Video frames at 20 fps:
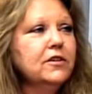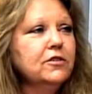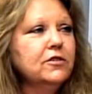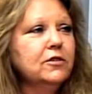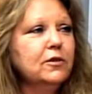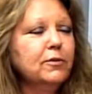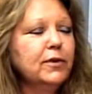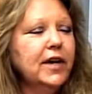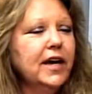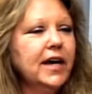
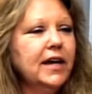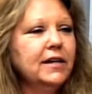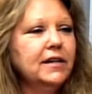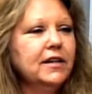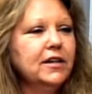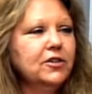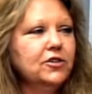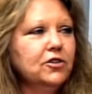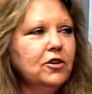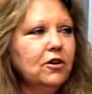So we
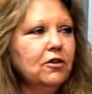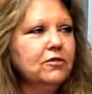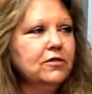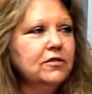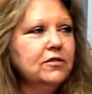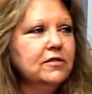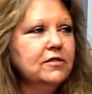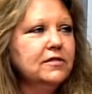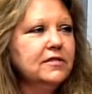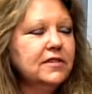had
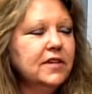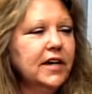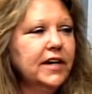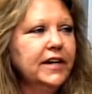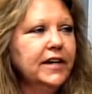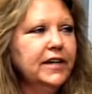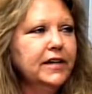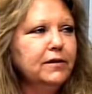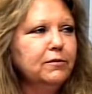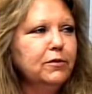adults
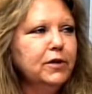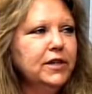studying.